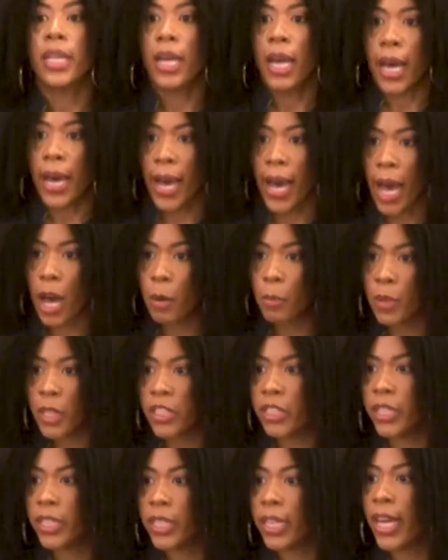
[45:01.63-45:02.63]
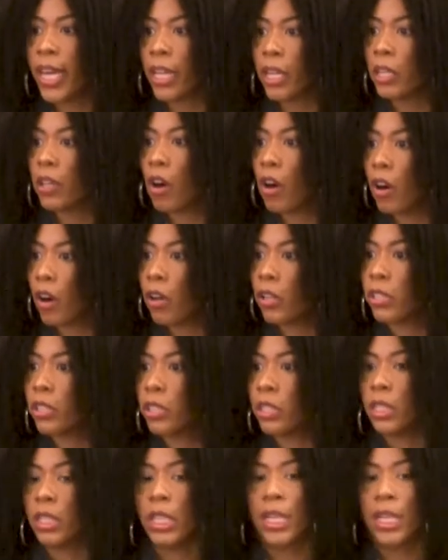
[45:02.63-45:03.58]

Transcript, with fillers: how much he had lost